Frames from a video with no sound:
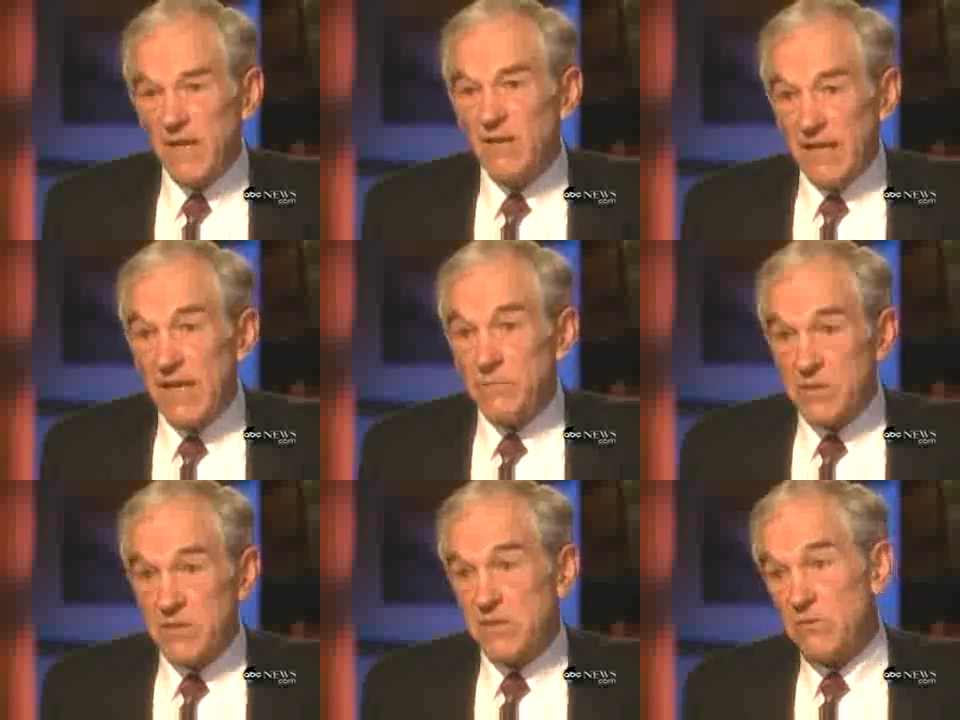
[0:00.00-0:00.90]
I don't like
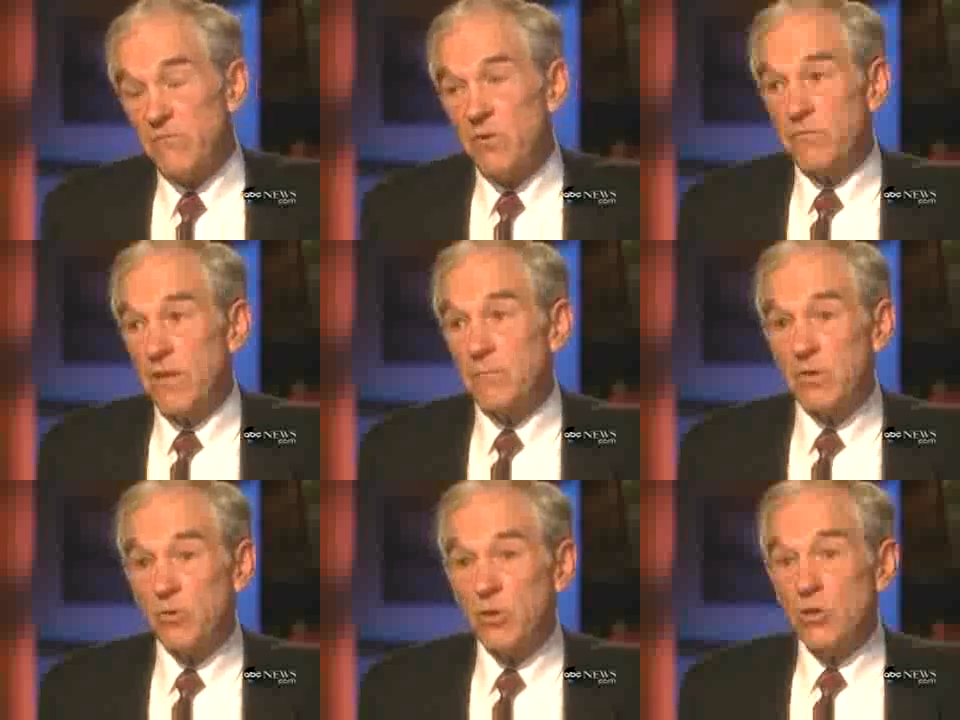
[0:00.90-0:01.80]
amnesty, so I voted for that
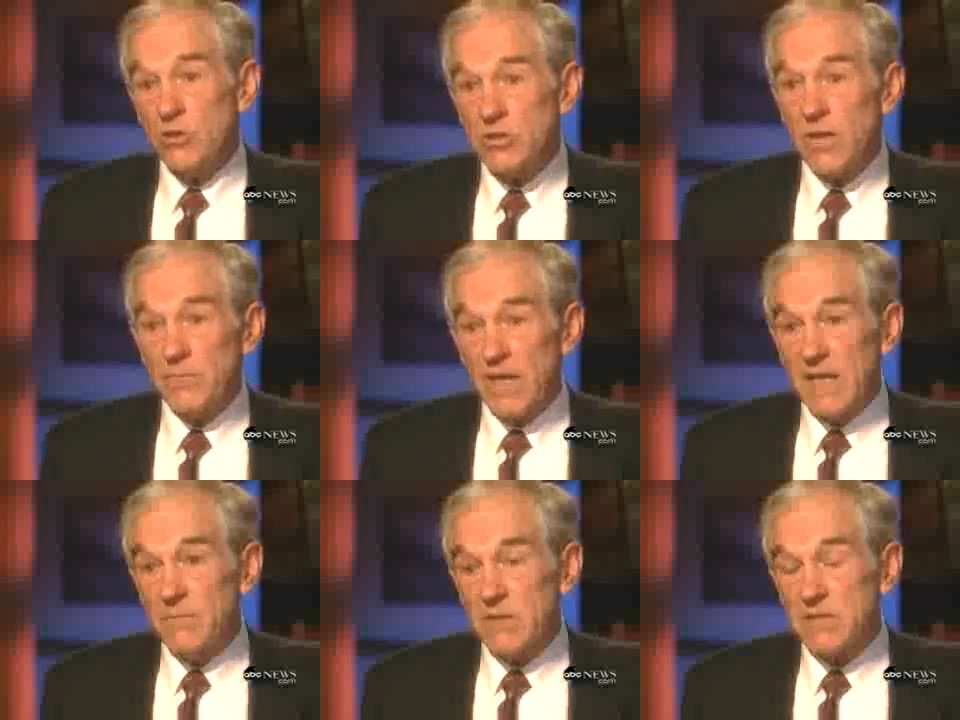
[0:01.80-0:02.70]
bill to stop the
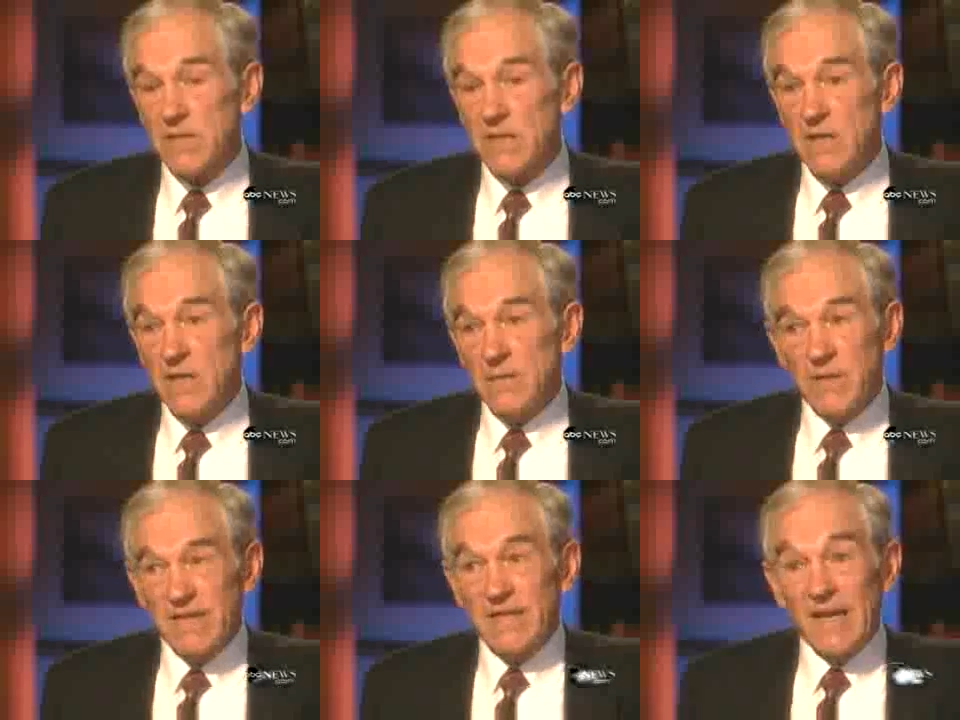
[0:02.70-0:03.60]
amnesty,
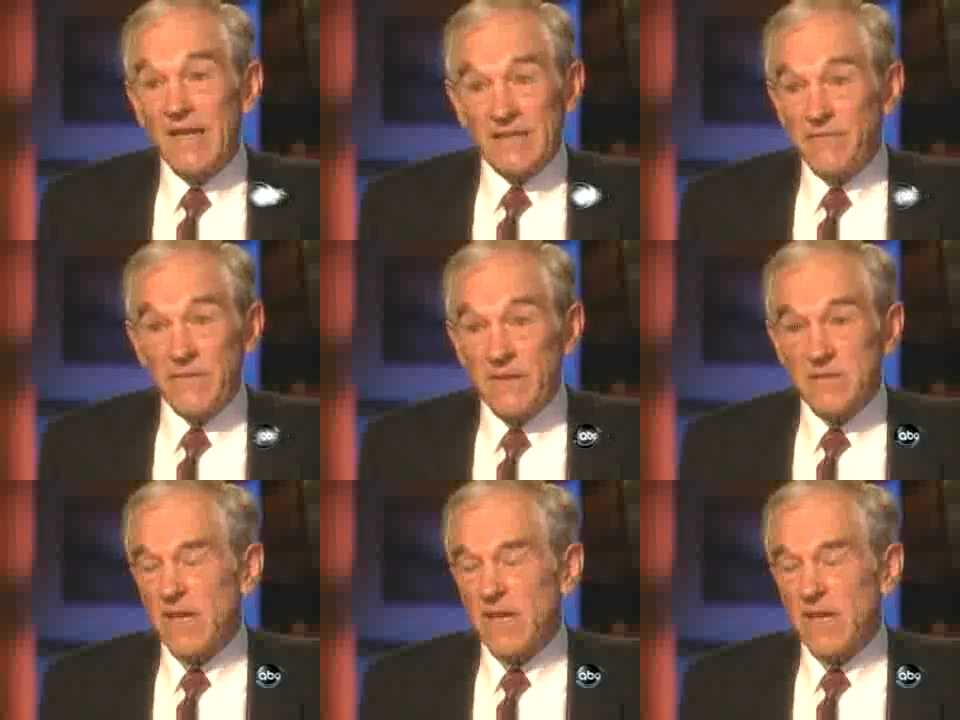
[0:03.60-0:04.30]
but I didn't like the fence.